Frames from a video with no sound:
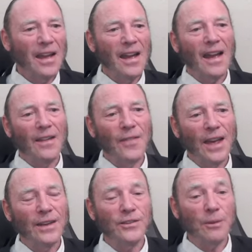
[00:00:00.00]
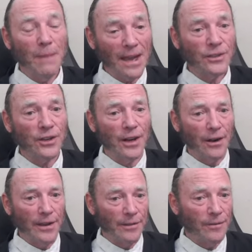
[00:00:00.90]
And that is
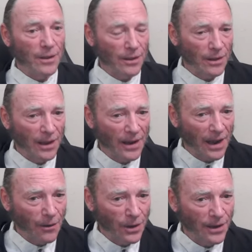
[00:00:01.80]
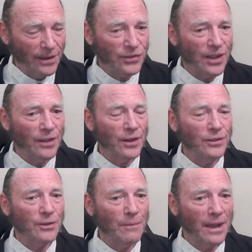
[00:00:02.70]
imaginary. And how could I say that
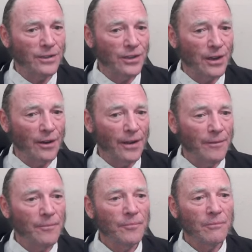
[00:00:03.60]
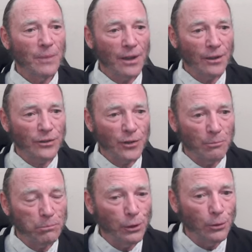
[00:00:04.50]
it's imaginary? Because the
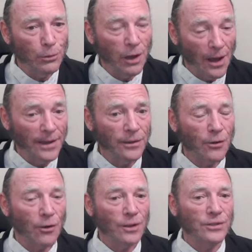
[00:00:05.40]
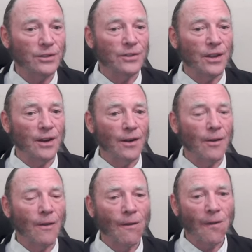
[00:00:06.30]
blue line crosses there,
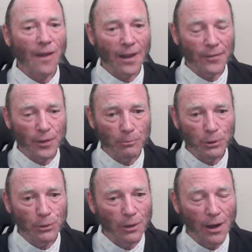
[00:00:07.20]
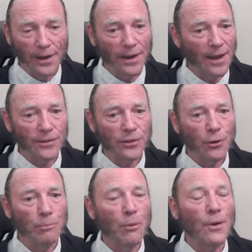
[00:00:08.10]
and the blue line has no
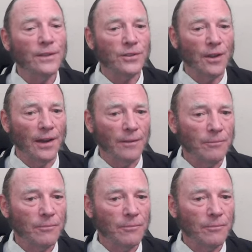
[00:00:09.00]
points on it.